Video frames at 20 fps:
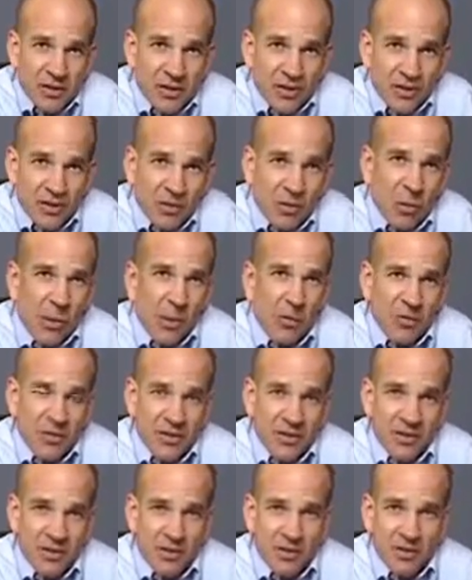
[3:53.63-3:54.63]
third quarter
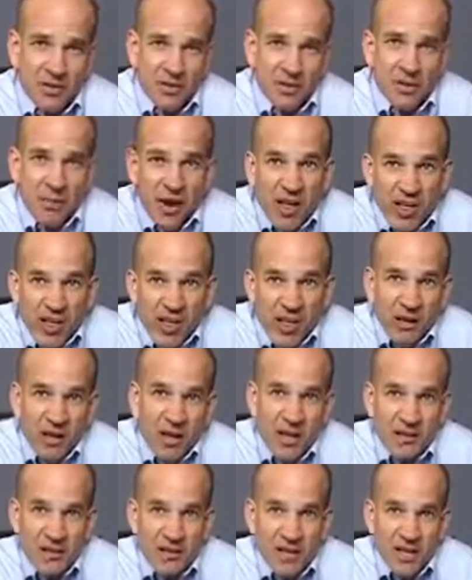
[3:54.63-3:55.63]
sales by
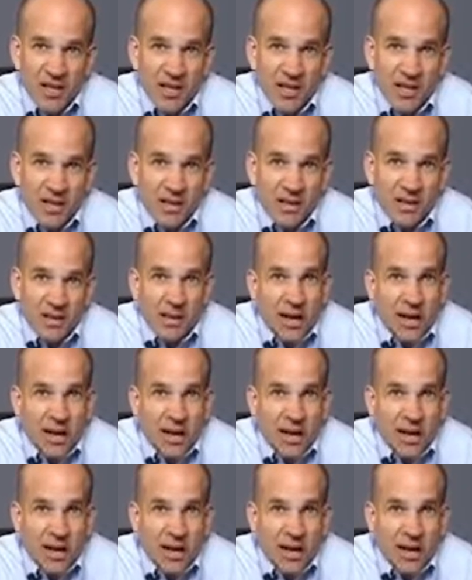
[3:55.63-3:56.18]
30%.